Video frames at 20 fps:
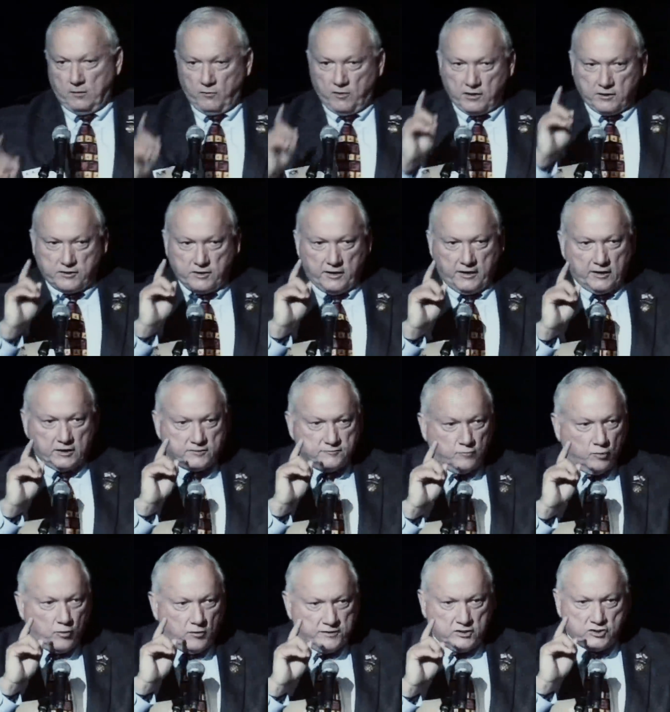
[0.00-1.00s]
I want to tell you, it's
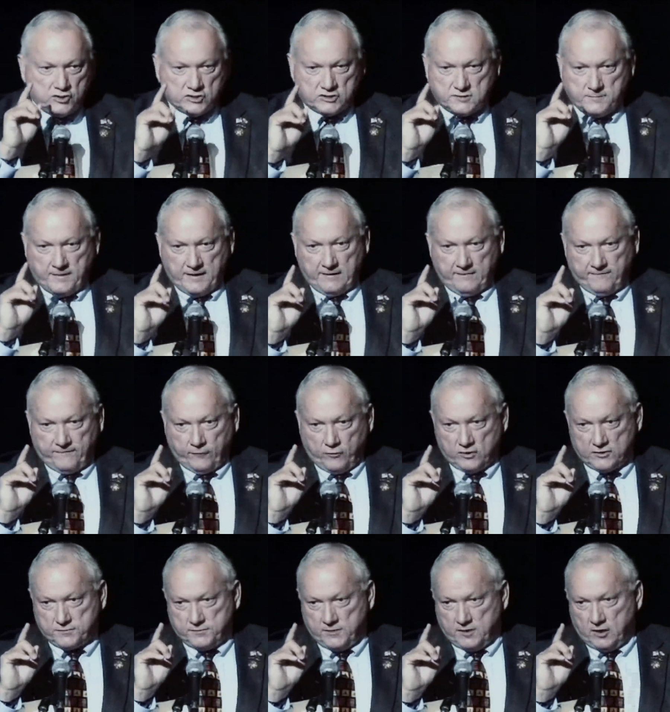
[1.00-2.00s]
more than just about
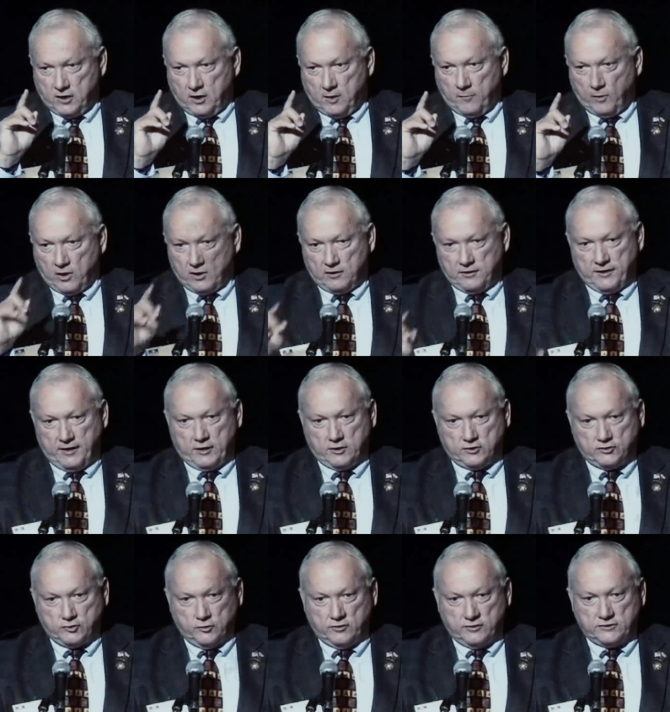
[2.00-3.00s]
enforcement. Our model in
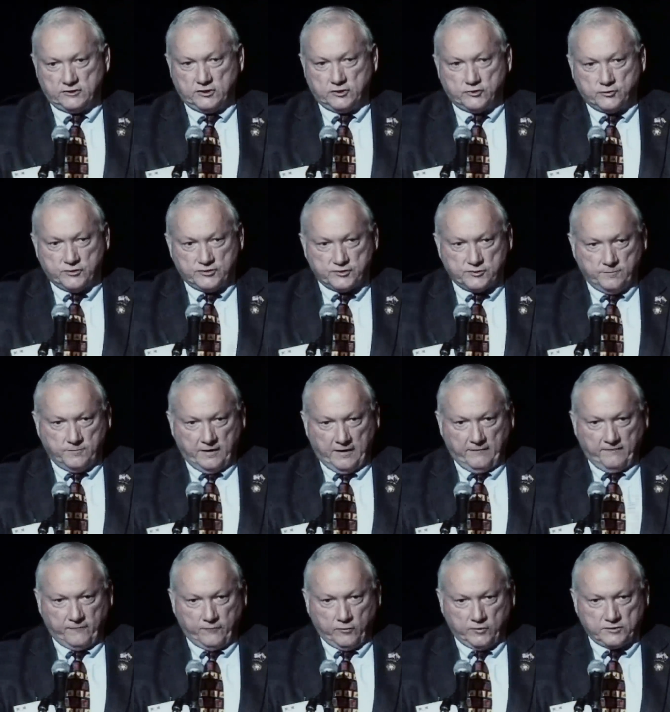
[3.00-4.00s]
Arizona is attrition by
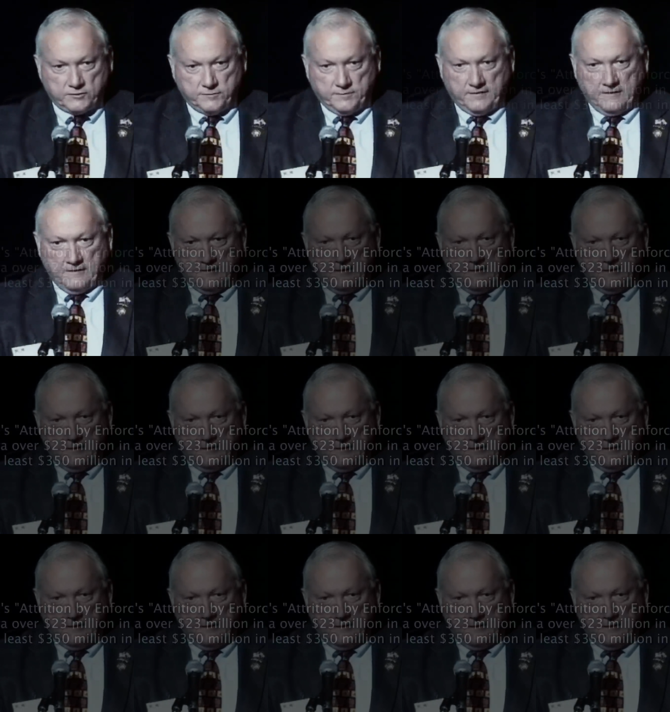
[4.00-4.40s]
enforcement.